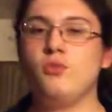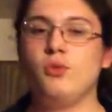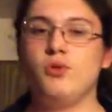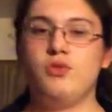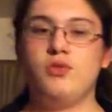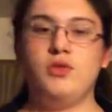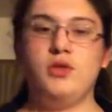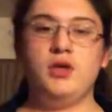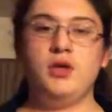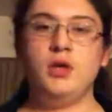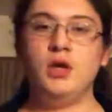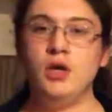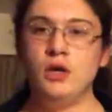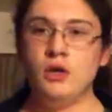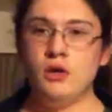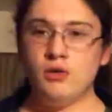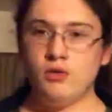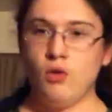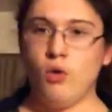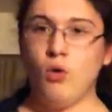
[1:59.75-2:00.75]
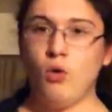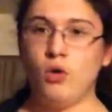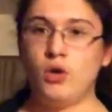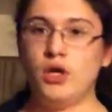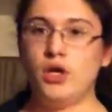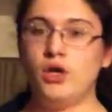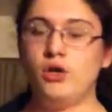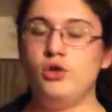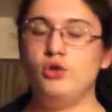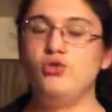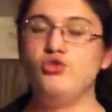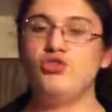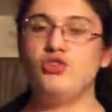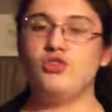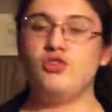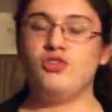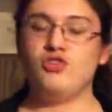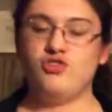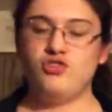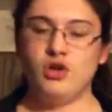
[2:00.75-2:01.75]
with the whole
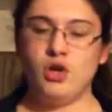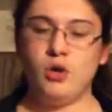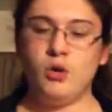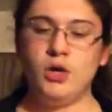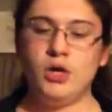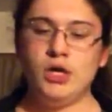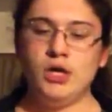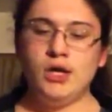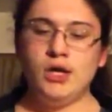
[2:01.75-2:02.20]
conclusion to the show.